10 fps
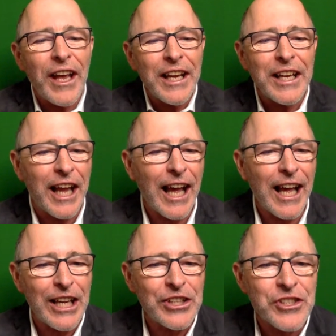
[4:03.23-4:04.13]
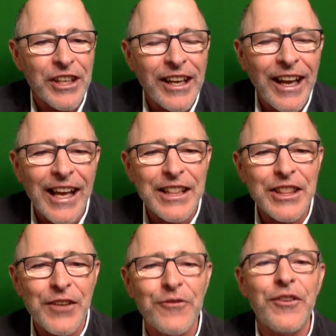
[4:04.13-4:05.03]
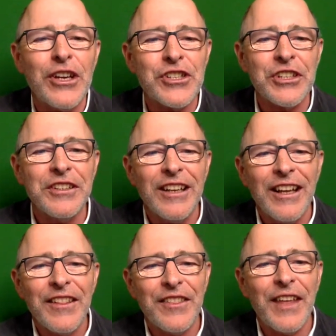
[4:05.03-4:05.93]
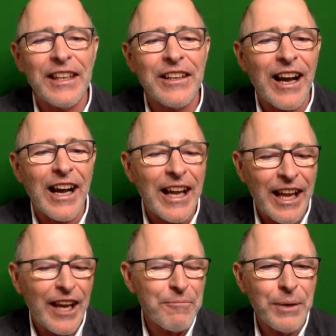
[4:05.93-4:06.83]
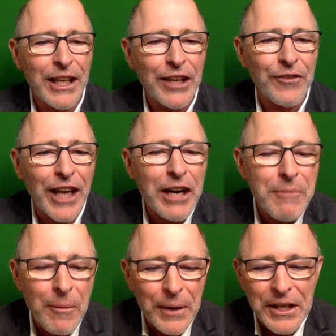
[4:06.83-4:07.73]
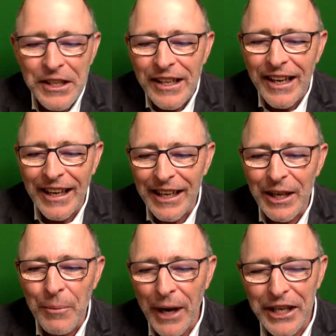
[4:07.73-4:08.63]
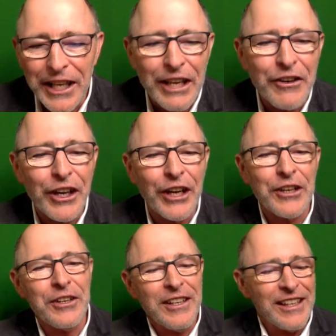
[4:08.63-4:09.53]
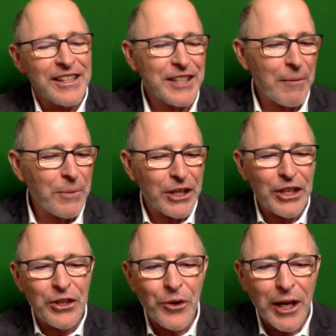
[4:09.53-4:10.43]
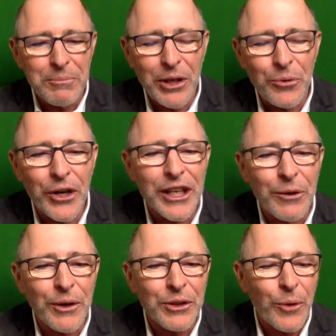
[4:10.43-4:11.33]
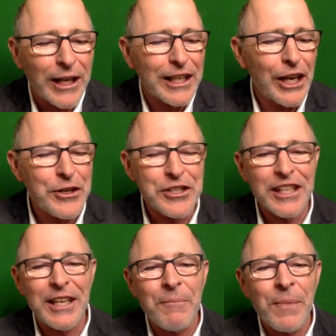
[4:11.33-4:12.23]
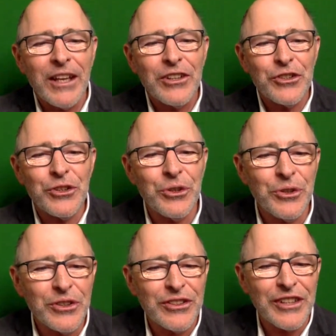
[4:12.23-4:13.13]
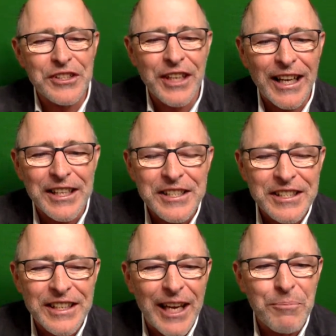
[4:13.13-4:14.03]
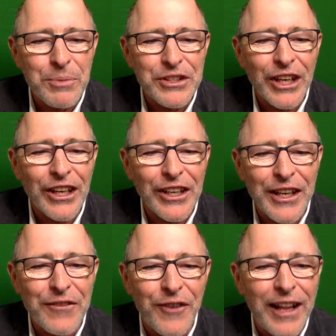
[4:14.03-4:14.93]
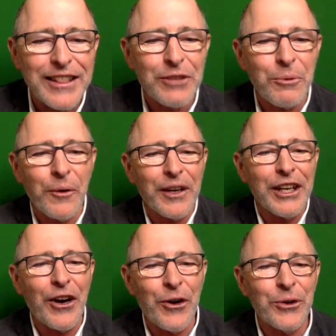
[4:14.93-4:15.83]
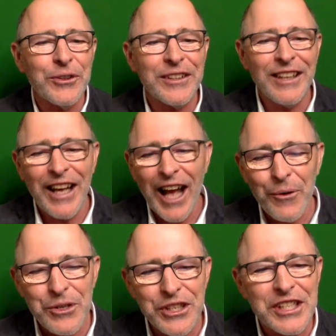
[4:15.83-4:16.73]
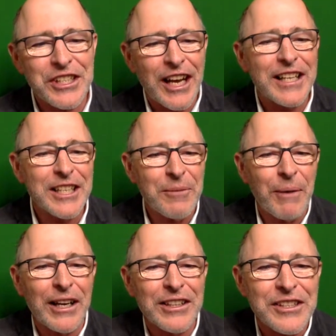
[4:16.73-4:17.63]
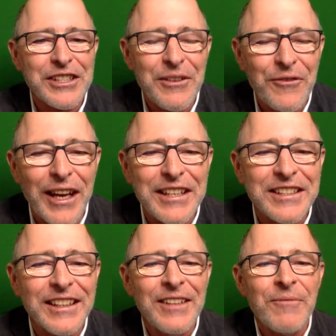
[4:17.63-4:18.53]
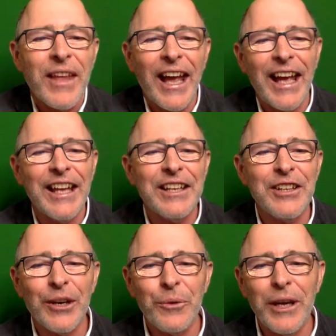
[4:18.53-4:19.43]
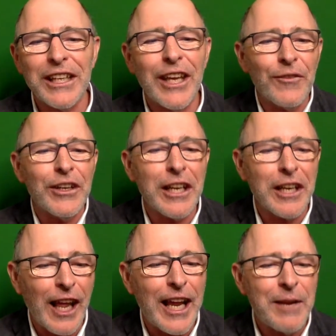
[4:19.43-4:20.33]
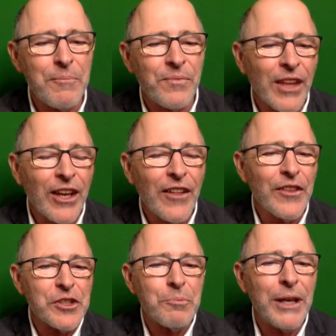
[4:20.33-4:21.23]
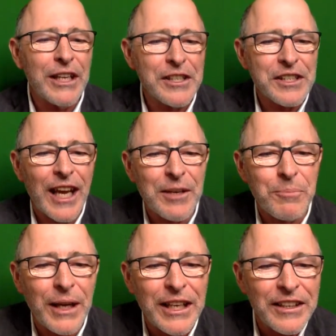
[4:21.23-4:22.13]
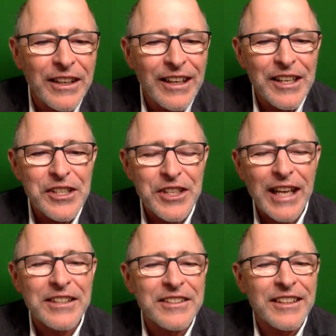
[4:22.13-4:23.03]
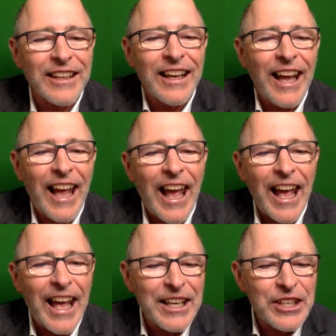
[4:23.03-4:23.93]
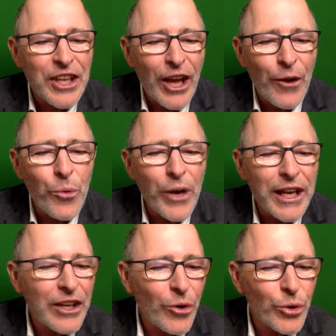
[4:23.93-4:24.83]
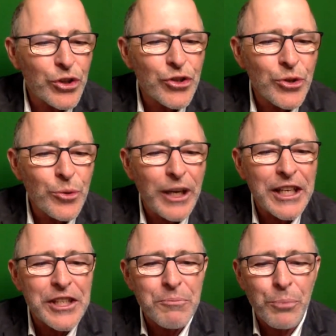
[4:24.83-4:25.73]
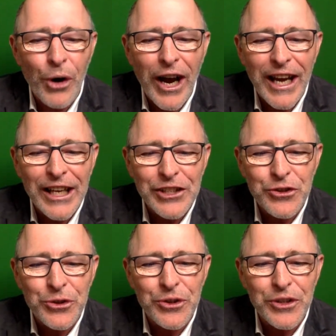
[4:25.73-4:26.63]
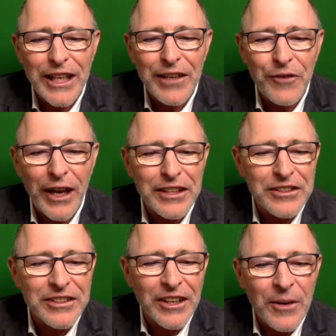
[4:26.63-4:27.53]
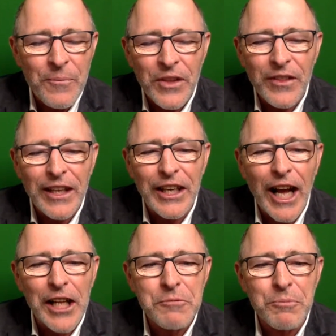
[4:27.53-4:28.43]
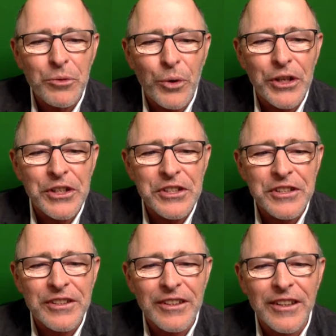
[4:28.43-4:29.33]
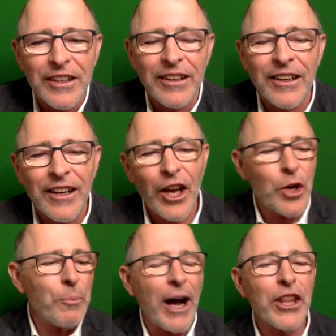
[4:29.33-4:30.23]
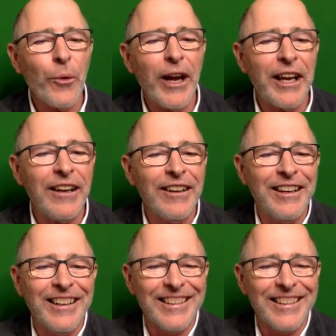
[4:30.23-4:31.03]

engaged in the vision that I have been given. I remember uh, about a year ago, somebody who I'd been working with quite closely to discuss a particular event that we were going to hold. I was excited about this event, and uh, we had given it a name. The speakers had been set, and a week or two weeks prior to the event, the announcement was, "Oh, by the way,